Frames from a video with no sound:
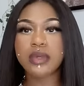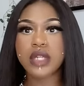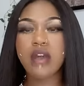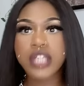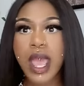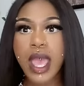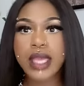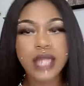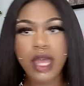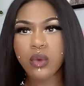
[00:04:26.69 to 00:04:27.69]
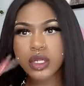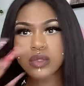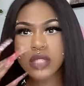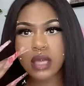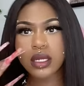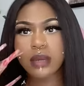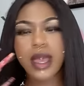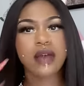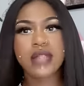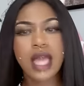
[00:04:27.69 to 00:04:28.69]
No shade. Like what are you talking about?